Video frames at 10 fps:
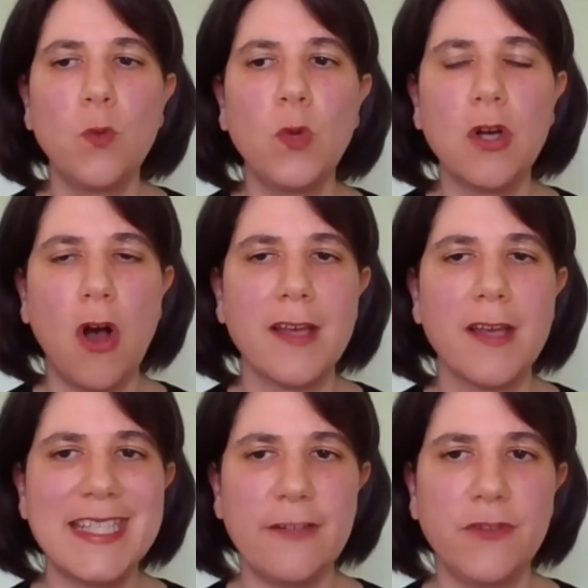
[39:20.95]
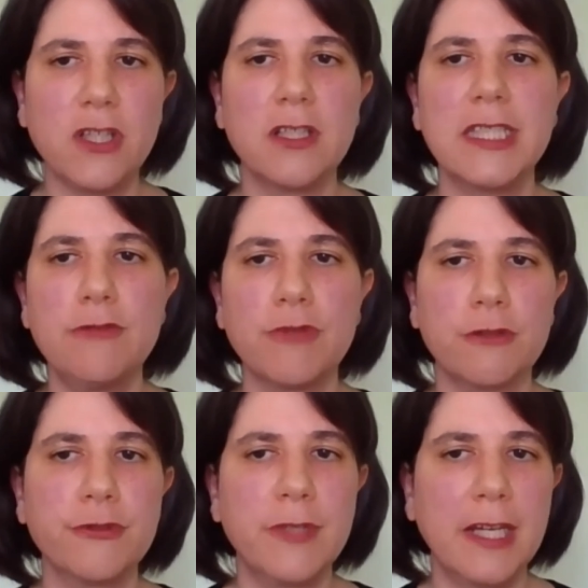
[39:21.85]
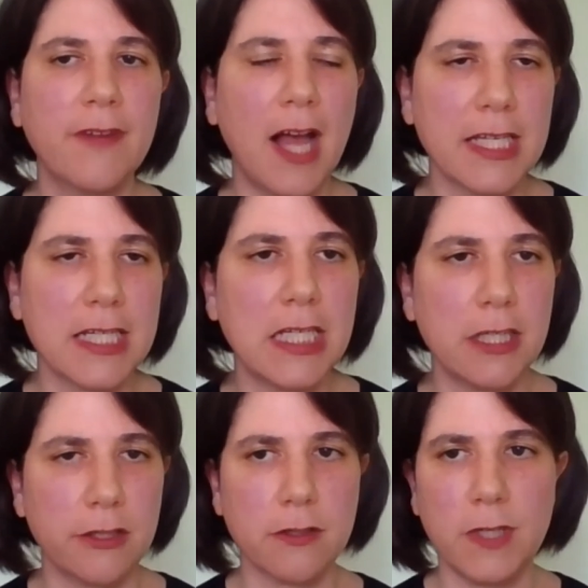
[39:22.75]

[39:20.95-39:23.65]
will cause difficulty recruiting volunteers?